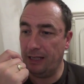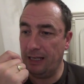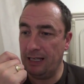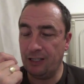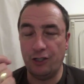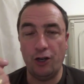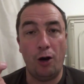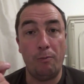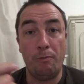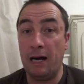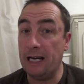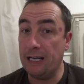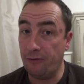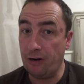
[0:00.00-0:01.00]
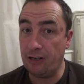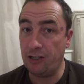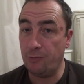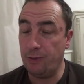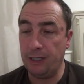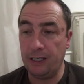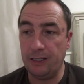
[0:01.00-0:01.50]
it's not my
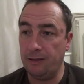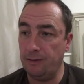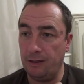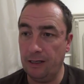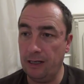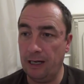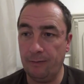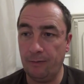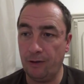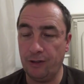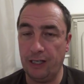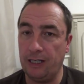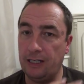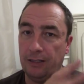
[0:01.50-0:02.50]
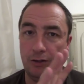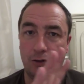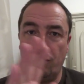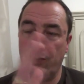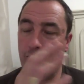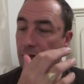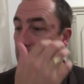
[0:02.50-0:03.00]
recipe. I'm not taking
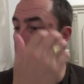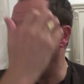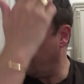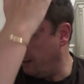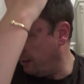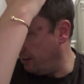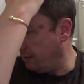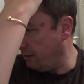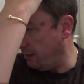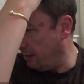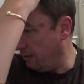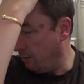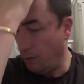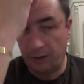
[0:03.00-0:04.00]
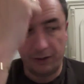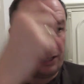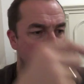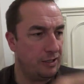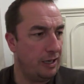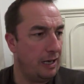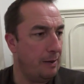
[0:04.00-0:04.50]
no credit. It's one of
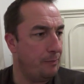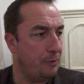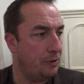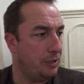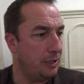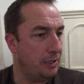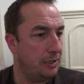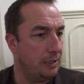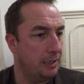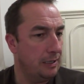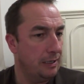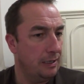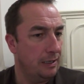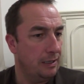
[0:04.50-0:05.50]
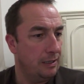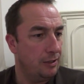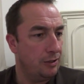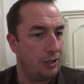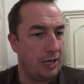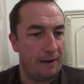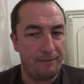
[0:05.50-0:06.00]
these celebrity
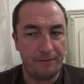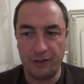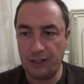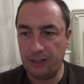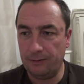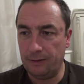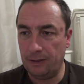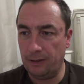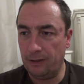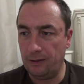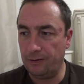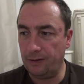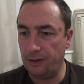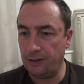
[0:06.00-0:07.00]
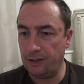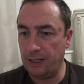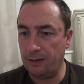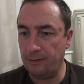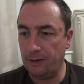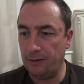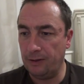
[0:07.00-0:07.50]
chefs. Oh, I forgot his
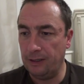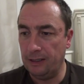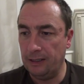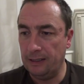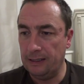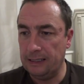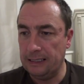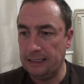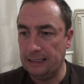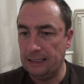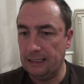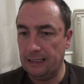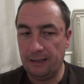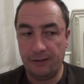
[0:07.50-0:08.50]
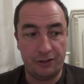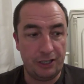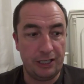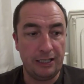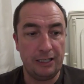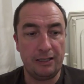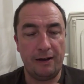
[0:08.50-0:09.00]
name now.
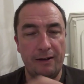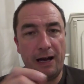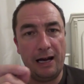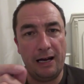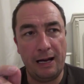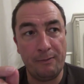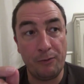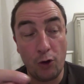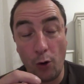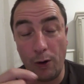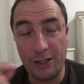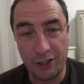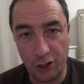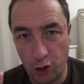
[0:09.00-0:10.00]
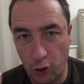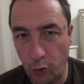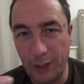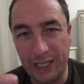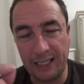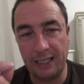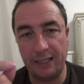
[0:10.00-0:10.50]
Seen it. I'm going to
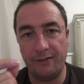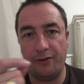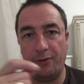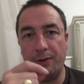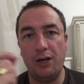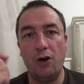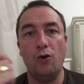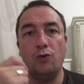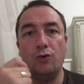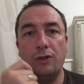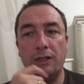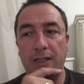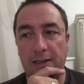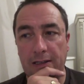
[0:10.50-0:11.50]
tweak it for my own